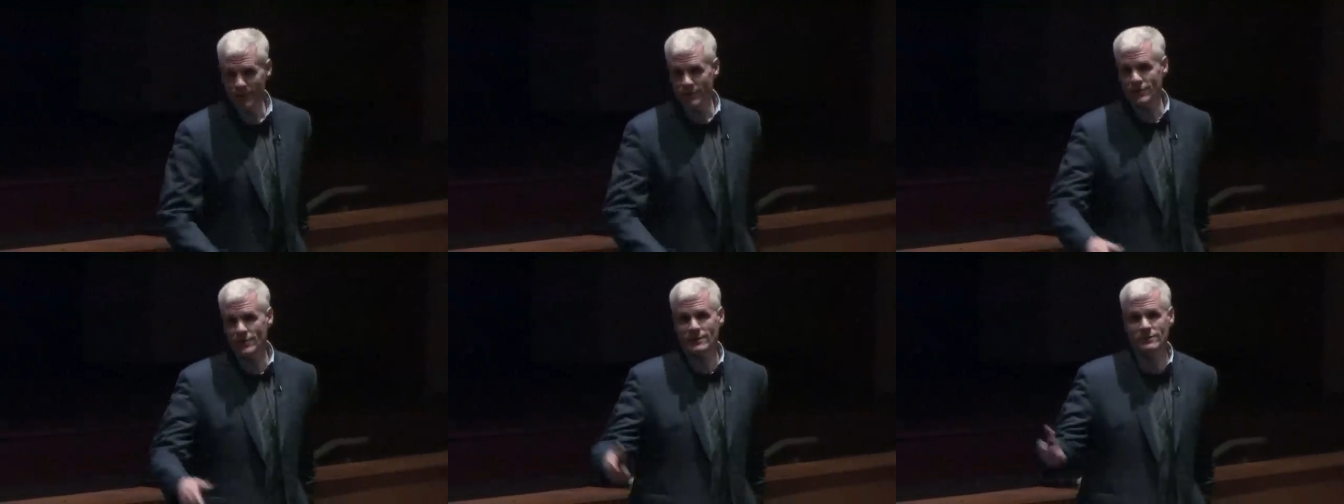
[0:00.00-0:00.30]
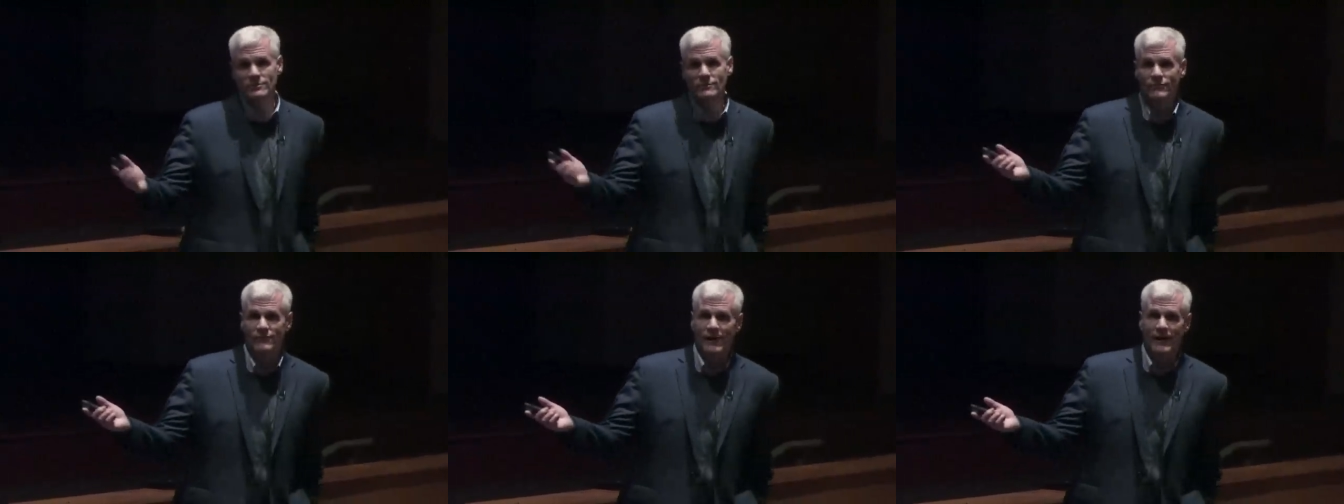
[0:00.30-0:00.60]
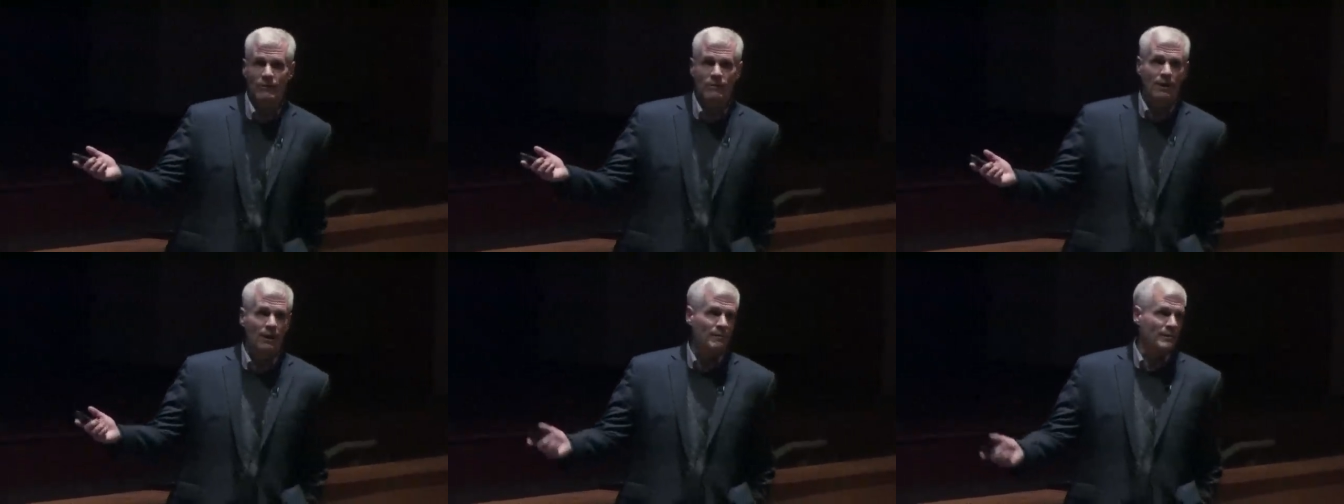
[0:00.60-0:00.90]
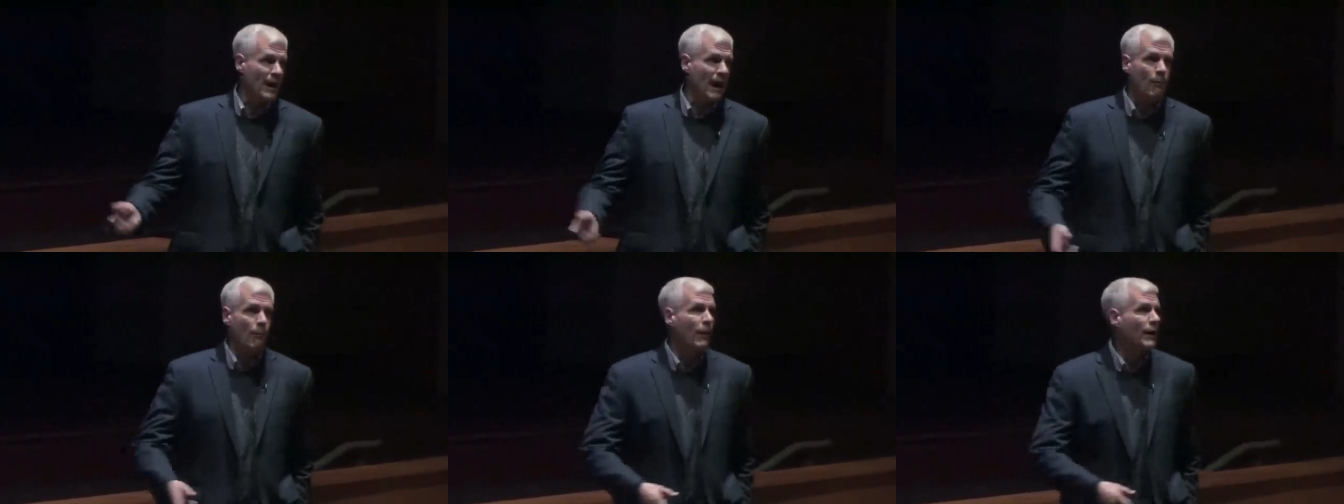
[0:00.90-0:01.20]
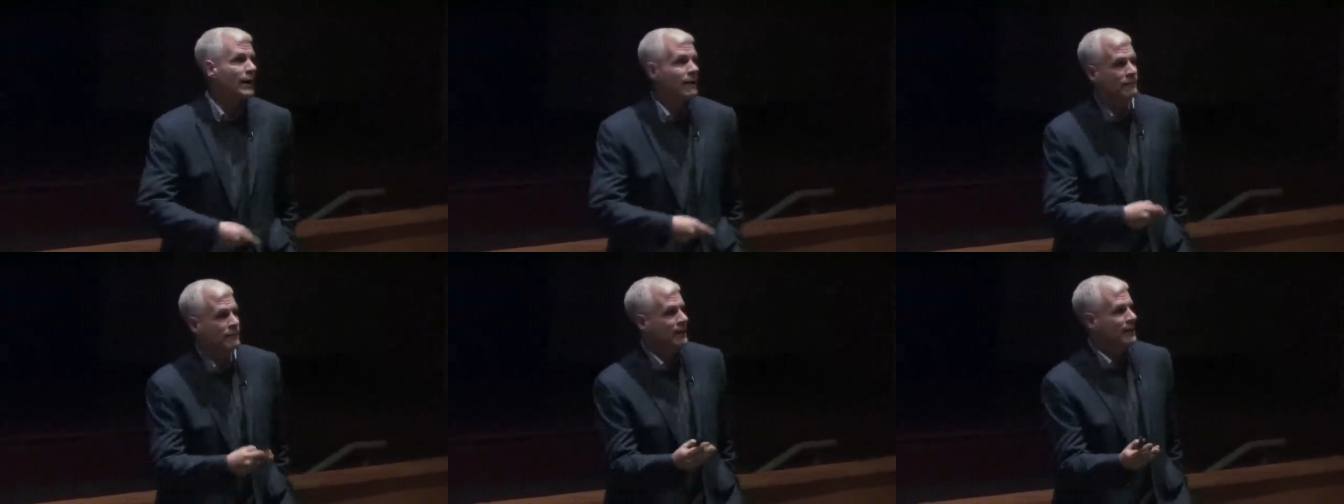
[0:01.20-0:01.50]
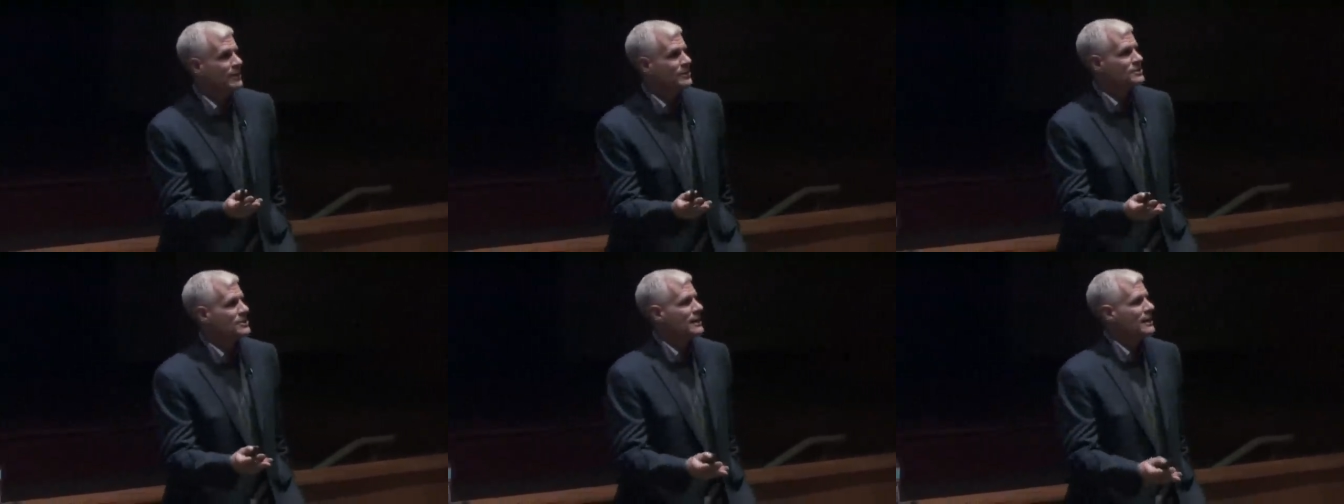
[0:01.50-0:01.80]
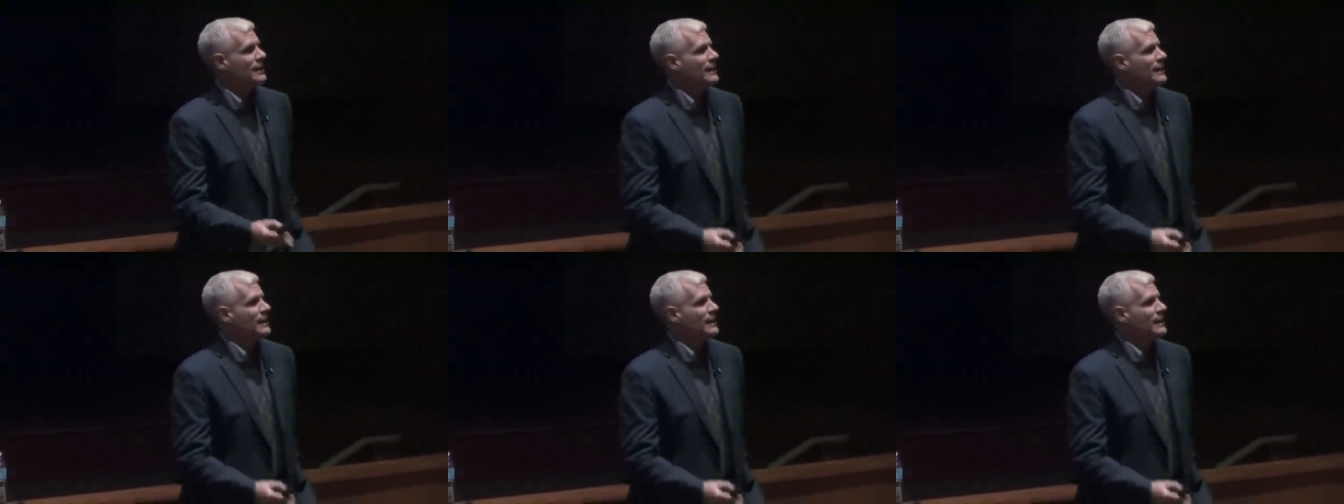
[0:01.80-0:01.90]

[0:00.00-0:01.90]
that the federal government, whatever it is,